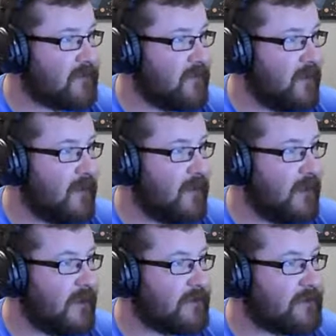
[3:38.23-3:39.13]
as well
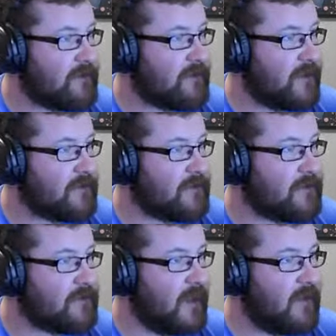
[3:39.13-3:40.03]
as in the United
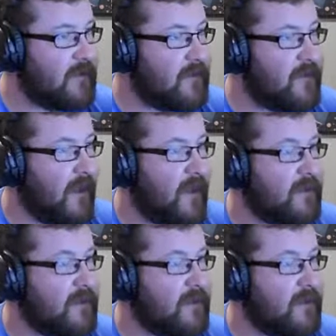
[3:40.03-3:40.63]
States and Canada,